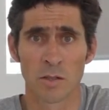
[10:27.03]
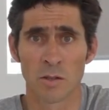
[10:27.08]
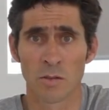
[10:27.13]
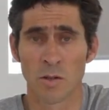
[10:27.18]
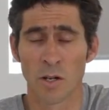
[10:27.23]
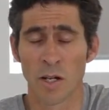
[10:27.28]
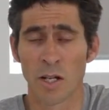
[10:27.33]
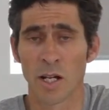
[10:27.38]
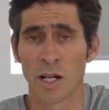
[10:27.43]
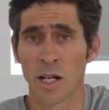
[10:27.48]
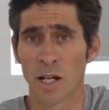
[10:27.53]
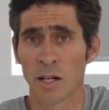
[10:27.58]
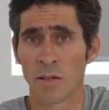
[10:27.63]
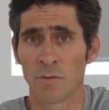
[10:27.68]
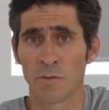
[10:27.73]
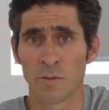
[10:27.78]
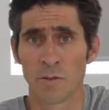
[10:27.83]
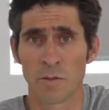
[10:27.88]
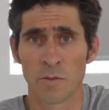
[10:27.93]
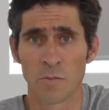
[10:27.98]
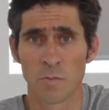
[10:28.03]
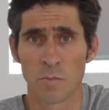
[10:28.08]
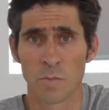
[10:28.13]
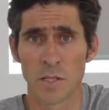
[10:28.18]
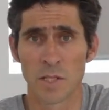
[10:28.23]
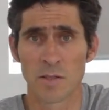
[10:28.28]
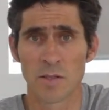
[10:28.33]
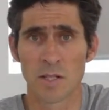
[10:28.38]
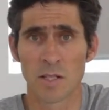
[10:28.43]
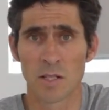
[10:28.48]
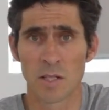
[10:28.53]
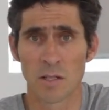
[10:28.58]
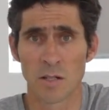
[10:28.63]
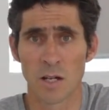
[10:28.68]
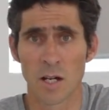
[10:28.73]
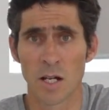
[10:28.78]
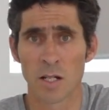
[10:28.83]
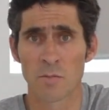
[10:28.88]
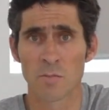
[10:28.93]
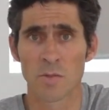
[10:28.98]
quite hard for big ticket
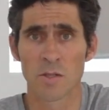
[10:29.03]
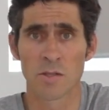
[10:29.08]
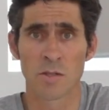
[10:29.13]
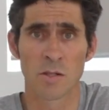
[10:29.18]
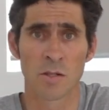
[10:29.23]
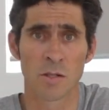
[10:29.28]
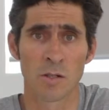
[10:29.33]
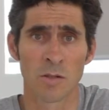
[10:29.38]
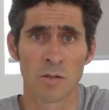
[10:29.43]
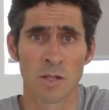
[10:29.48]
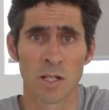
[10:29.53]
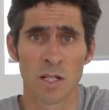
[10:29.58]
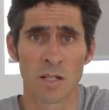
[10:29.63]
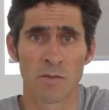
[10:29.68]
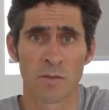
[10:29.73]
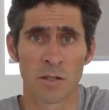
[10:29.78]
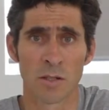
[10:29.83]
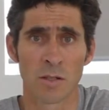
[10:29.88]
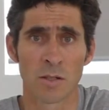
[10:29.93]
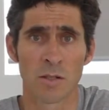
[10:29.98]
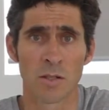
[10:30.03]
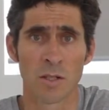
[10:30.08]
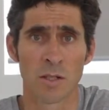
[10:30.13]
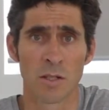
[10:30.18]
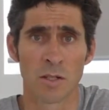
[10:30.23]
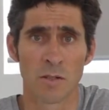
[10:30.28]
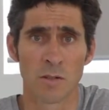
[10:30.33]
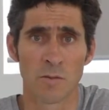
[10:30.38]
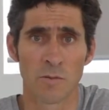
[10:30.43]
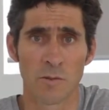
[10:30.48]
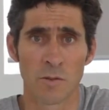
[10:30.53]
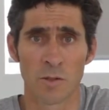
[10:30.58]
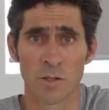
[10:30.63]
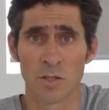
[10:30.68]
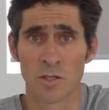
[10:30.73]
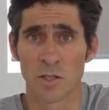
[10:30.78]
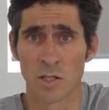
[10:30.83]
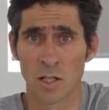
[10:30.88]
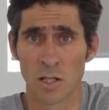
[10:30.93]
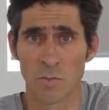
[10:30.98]
items. So even for
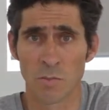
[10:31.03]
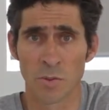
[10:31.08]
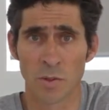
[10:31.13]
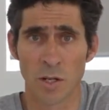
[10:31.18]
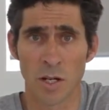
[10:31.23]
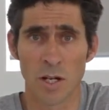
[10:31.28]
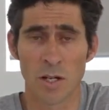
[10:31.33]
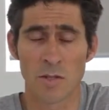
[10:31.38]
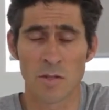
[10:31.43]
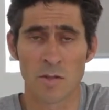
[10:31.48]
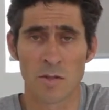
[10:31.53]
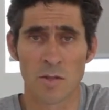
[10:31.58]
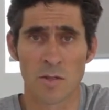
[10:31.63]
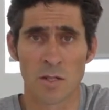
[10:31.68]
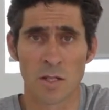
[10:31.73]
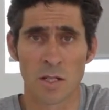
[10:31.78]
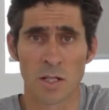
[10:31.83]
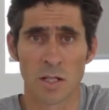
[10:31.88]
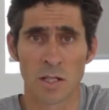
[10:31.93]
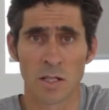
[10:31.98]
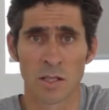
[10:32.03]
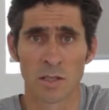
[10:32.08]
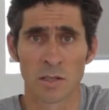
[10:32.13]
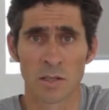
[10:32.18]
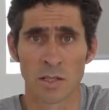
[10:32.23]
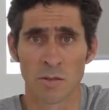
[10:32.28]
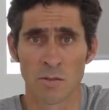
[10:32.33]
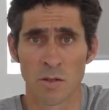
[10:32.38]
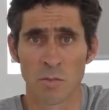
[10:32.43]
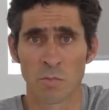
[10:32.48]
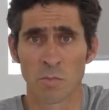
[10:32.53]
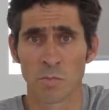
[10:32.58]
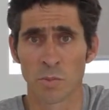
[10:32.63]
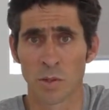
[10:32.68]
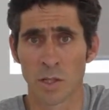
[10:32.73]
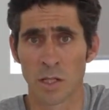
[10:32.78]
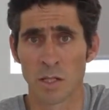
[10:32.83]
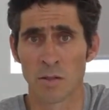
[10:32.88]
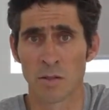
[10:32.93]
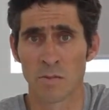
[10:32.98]
a cheap price, give them
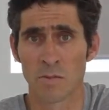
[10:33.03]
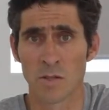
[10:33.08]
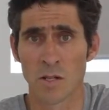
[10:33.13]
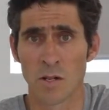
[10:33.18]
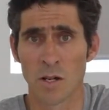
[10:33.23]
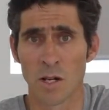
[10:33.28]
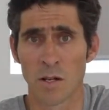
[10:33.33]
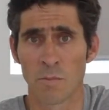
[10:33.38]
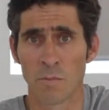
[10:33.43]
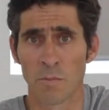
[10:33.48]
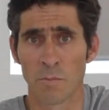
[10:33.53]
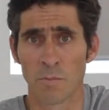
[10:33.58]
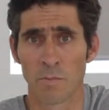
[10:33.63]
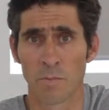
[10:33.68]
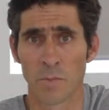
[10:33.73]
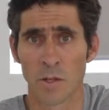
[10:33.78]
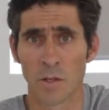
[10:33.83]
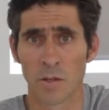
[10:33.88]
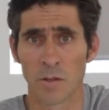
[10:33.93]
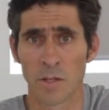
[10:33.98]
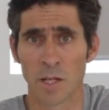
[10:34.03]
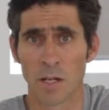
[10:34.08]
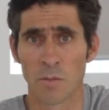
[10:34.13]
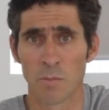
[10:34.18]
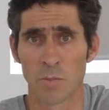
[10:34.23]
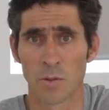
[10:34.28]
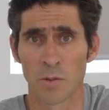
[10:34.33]
plenty of time on that